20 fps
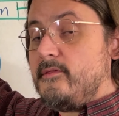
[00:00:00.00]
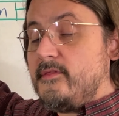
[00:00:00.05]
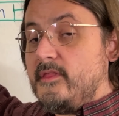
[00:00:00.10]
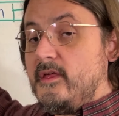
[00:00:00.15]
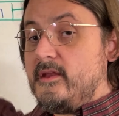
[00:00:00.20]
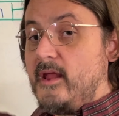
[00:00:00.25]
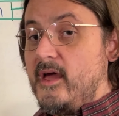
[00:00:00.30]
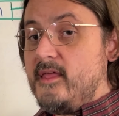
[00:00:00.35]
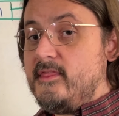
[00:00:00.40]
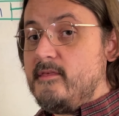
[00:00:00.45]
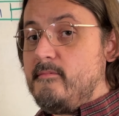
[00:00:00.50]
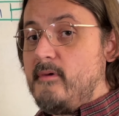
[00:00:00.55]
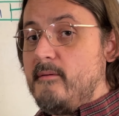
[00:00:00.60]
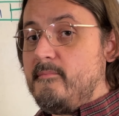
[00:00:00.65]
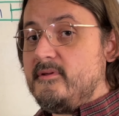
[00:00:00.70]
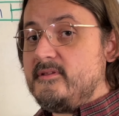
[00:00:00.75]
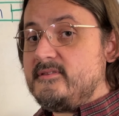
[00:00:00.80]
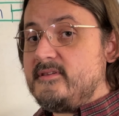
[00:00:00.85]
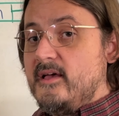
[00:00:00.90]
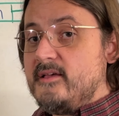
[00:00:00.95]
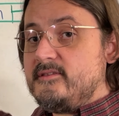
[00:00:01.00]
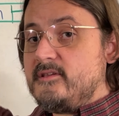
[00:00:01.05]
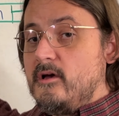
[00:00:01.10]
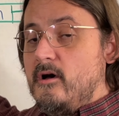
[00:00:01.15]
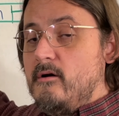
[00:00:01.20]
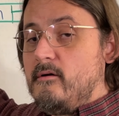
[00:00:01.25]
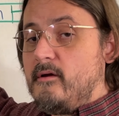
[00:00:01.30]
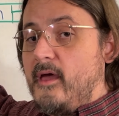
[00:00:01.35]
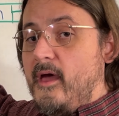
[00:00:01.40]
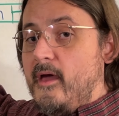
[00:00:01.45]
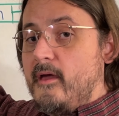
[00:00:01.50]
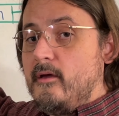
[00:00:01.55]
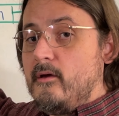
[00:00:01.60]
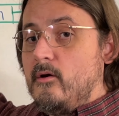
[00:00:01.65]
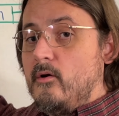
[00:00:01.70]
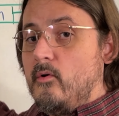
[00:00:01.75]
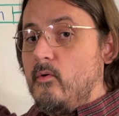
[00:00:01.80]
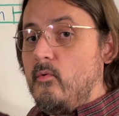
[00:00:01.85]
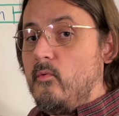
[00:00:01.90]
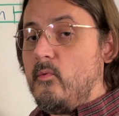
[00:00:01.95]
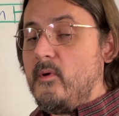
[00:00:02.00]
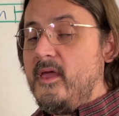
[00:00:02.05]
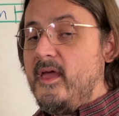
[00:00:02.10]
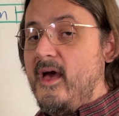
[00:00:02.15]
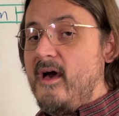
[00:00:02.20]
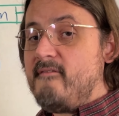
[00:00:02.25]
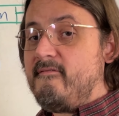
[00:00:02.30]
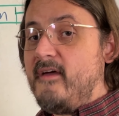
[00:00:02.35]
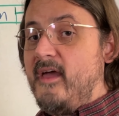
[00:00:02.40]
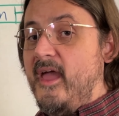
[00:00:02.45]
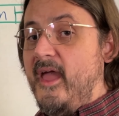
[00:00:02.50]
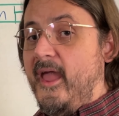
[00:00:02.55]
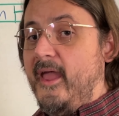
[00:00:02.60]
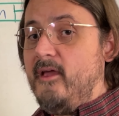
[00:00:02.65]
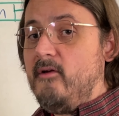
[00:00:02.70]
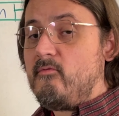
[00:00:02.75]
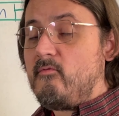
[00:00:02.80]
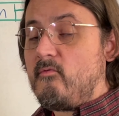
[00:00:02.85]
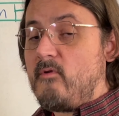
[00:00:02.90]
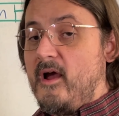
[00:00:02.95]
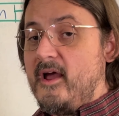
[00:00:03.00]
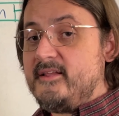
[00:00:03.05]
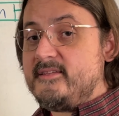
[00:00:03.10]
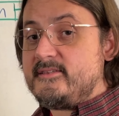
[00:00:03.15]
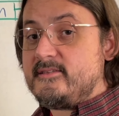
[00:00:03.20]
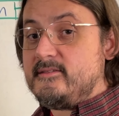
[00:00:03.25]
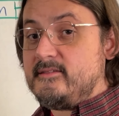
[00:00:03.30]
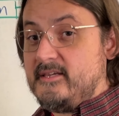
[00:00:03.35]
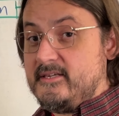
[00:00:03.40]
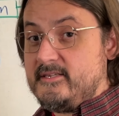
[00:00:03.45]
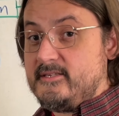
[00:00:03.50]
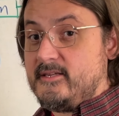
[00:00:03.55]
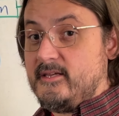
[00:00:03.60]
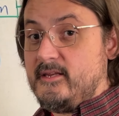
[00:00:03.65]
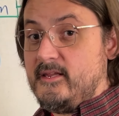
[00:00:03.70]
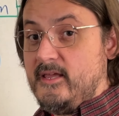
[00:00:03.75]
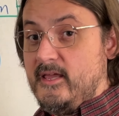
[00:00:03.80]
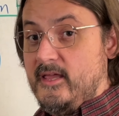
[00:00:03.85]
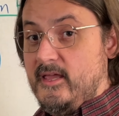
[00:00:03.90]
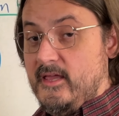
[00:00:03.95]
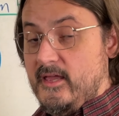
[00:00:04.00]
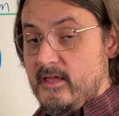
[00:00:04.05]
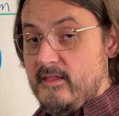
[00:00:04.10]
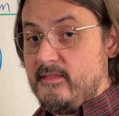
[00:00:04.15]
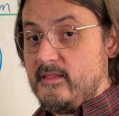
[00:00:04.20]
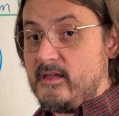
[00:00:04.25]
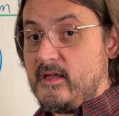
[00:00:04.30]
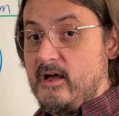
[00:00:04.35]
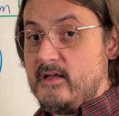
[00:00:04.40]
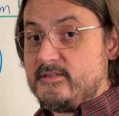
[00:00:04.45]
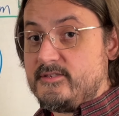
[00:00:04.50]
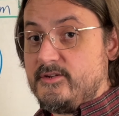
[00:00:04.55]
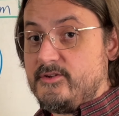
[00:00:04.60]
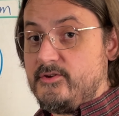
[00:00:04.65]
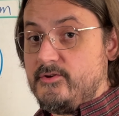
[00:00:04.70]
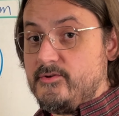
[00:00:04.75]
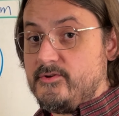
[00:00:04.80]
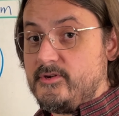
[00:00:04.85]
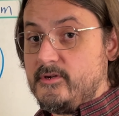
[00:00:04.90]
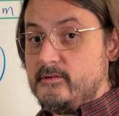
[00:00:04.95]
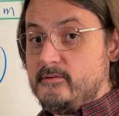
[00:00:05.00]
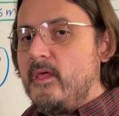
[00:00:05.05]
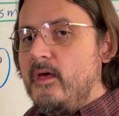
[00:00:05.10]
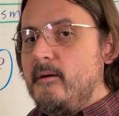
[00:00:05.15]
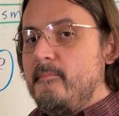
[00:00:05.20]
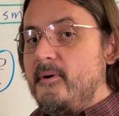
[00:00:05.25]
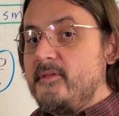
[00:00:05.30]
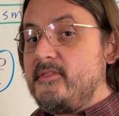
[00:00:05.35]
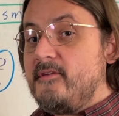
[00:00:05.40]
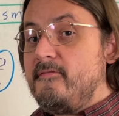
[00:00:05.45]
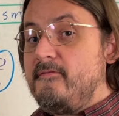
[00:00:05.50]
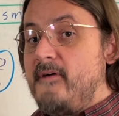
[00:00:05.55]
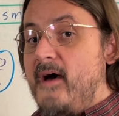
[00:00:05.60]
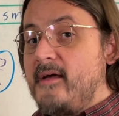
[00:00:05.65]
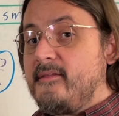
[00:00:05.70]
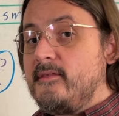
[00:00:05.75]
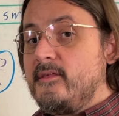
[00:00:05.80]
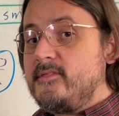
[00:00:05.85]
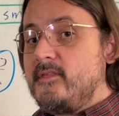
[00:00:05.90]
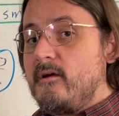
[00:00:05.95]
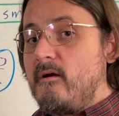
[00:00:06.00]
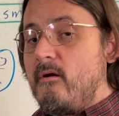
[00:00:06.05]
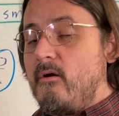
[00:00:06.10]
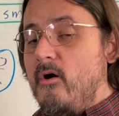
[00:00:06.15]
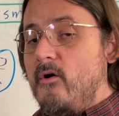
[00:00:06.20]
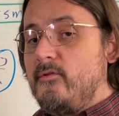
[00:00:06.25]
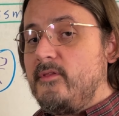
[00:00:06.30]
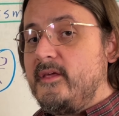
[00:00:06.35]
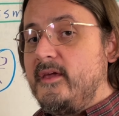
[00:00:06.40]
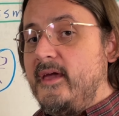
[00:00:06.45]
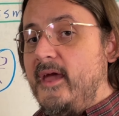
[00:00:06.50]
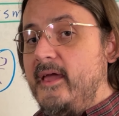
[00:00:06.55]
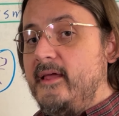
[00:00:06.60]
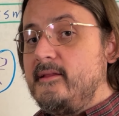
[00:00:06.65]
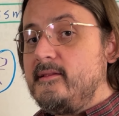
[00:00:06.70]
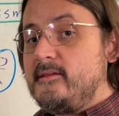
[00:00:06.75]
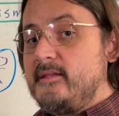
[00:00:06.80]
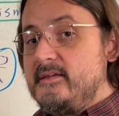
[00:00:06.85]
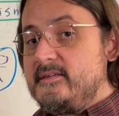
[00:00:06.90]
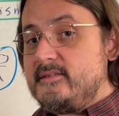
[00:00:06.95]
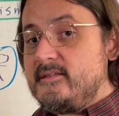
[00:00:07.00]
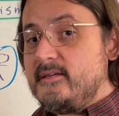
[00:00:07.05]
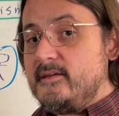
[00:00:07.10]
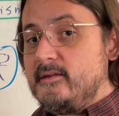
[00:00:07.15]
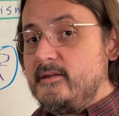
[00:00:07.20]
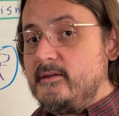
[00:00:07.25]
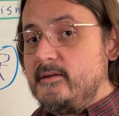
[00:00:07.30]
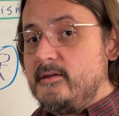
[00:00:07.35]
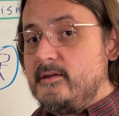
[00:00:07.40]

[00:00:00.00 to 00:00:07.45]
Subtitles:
The Ninth Amendment says, okay, we have 8 rights listed in the Constitution, but the fact that there are only 8 listed